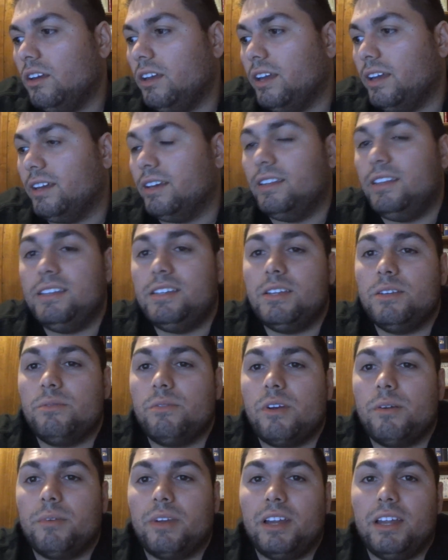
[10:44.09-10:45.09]
Yeah, this is
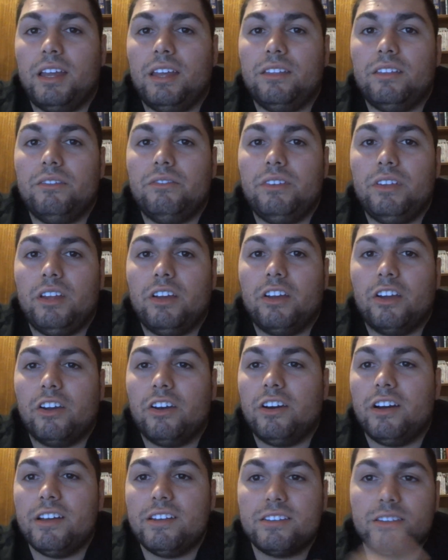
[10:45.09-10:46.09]
where I'm going to end the video,
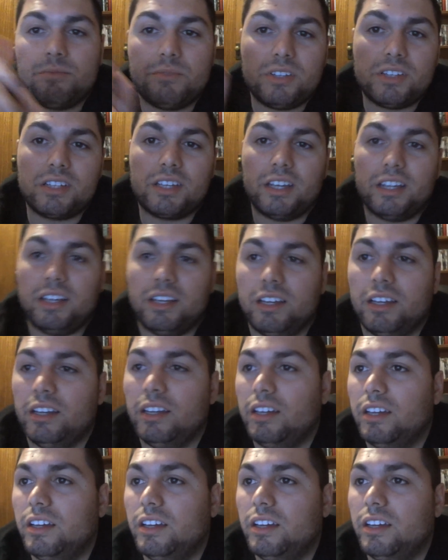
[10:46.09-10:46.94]
guys. I'm just going to